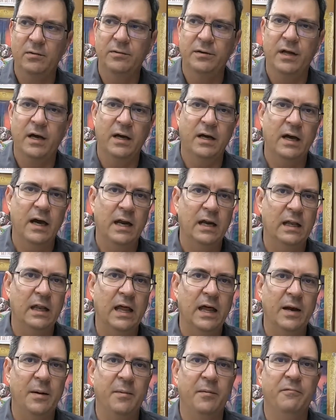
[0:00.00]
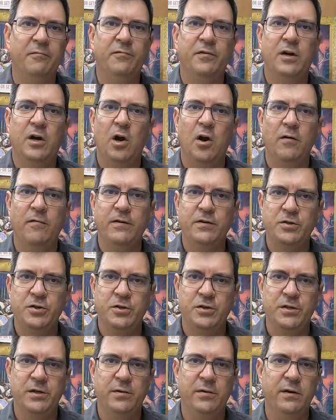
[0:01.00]
not got a lot of curvature
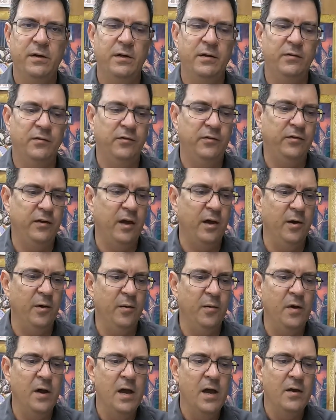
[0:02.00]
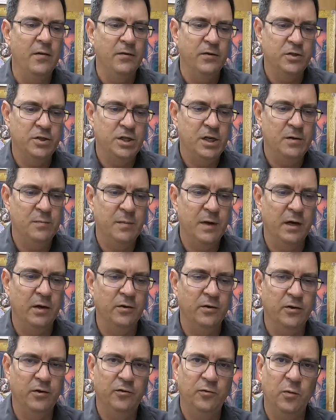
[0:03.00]
to it, so the sheet metal
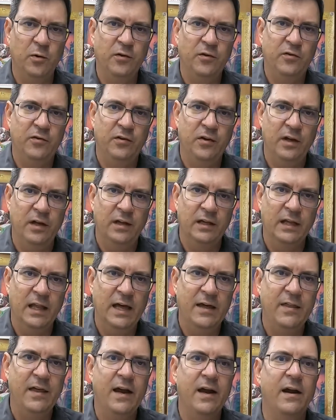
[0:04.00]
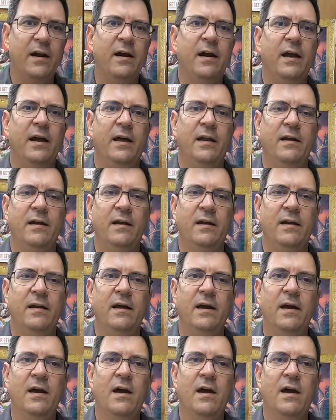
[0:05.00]
just wants to lay there and